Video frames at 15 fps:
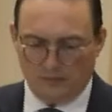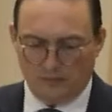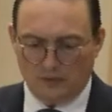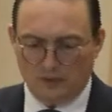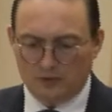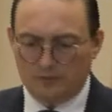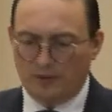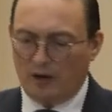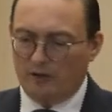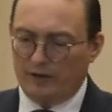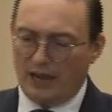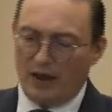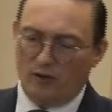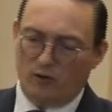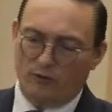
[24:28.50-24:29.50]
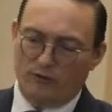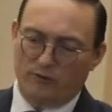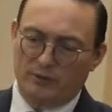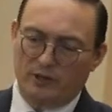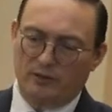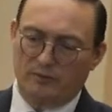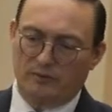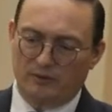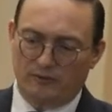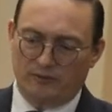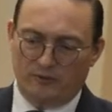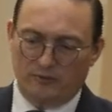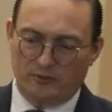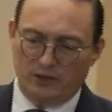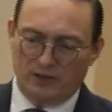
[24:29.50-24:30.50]
I was about narrow from
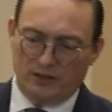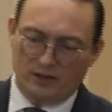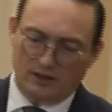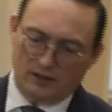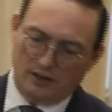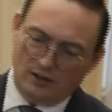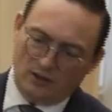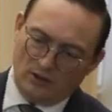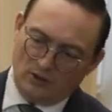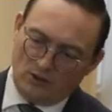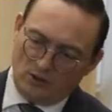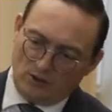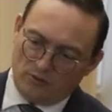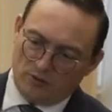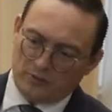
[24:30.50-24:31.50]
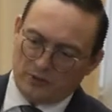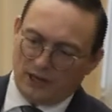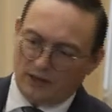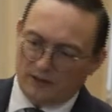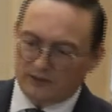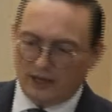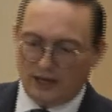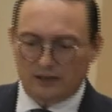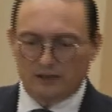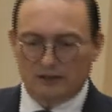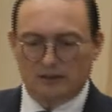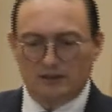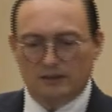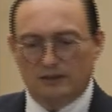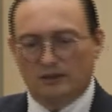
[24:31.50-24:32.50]
the left-hand
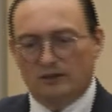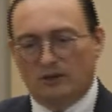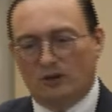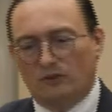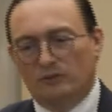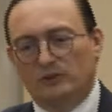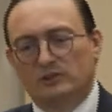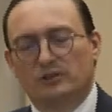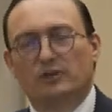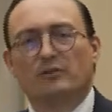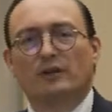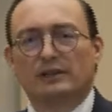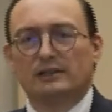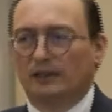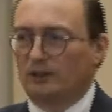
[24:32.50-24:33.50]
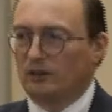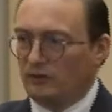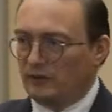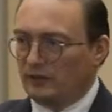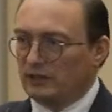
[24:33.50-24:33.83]
cover to the right-hand cover.